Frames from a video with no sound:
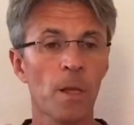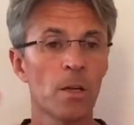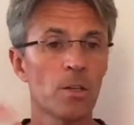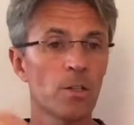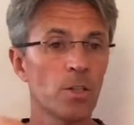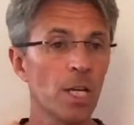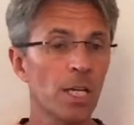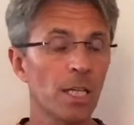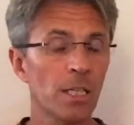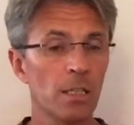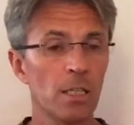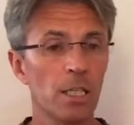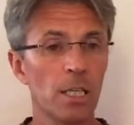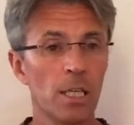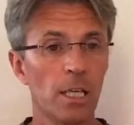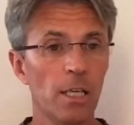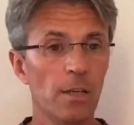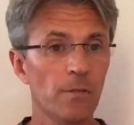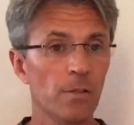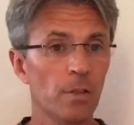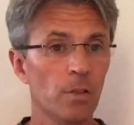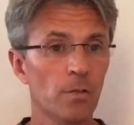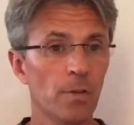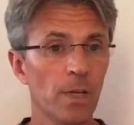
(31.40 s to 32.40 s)
Secondly,
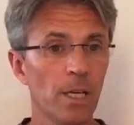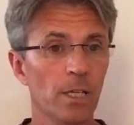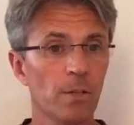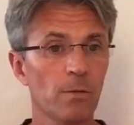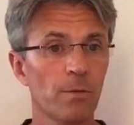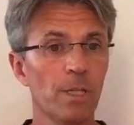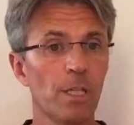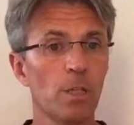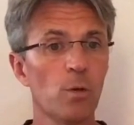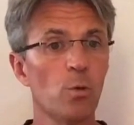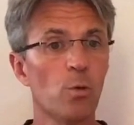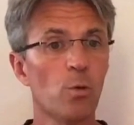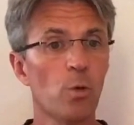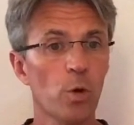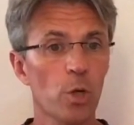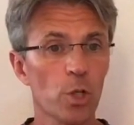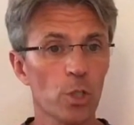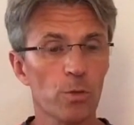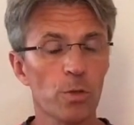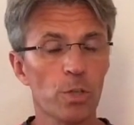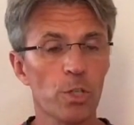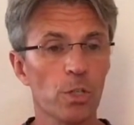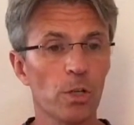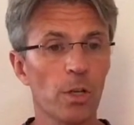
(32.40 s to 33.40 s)
if the trainer really works
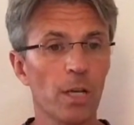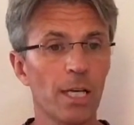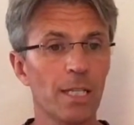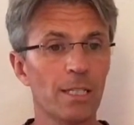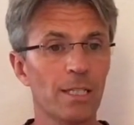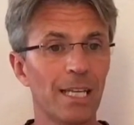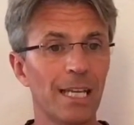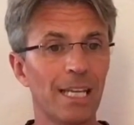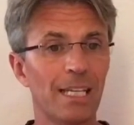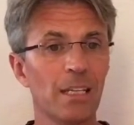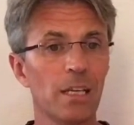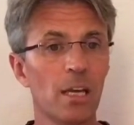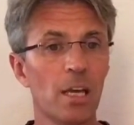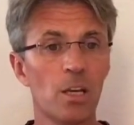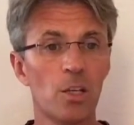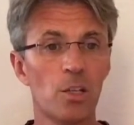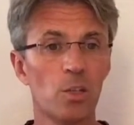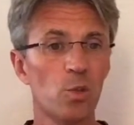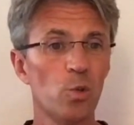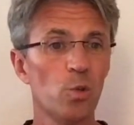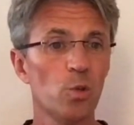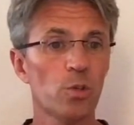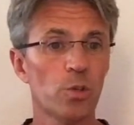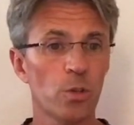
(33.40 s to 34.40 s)
with clients and
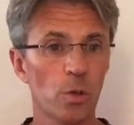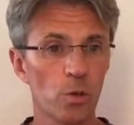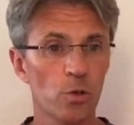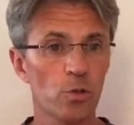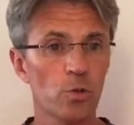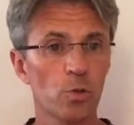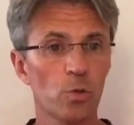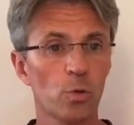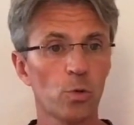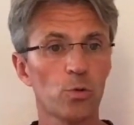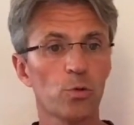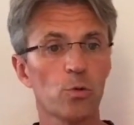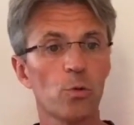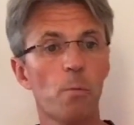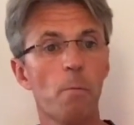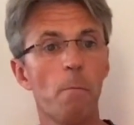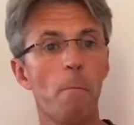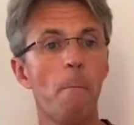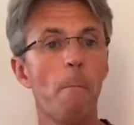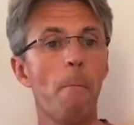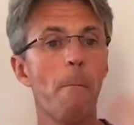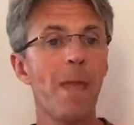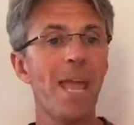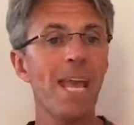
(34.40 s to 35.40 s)
use those tools to
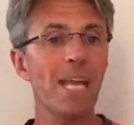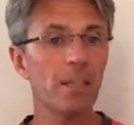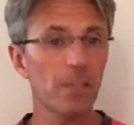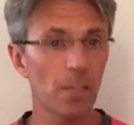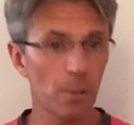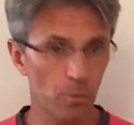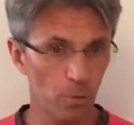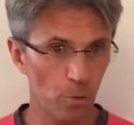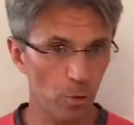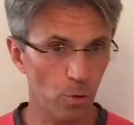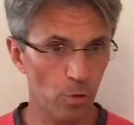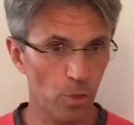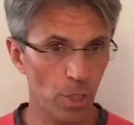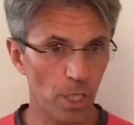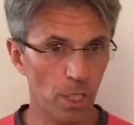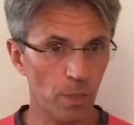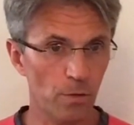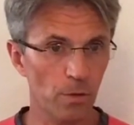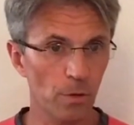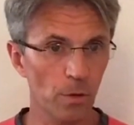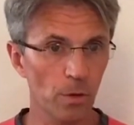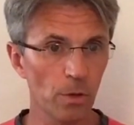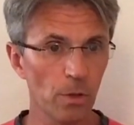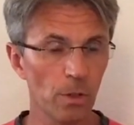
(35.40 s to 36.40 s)
make them
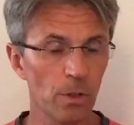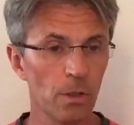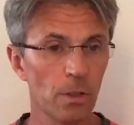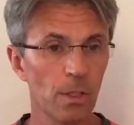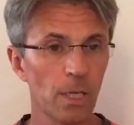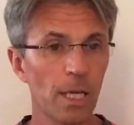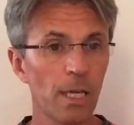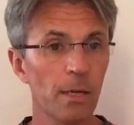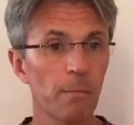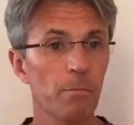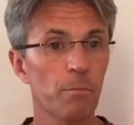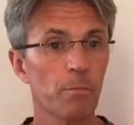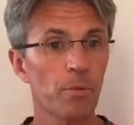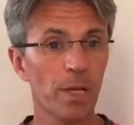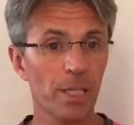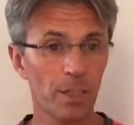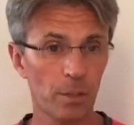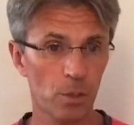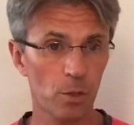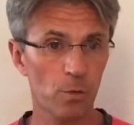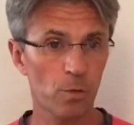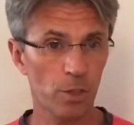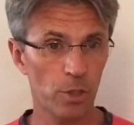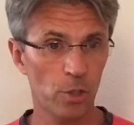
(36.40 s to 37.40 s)
successful,
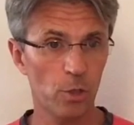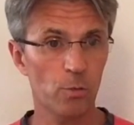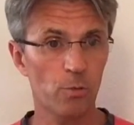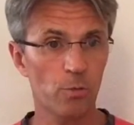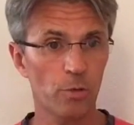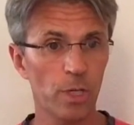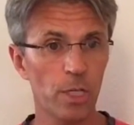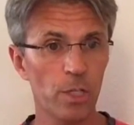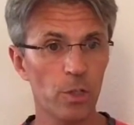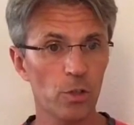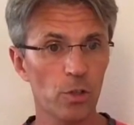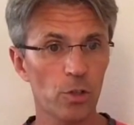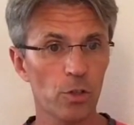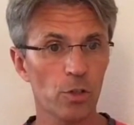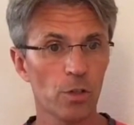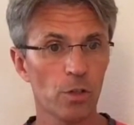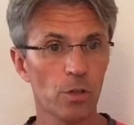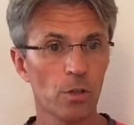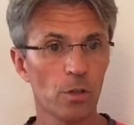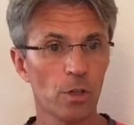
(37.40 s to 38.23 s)
practice what you preach.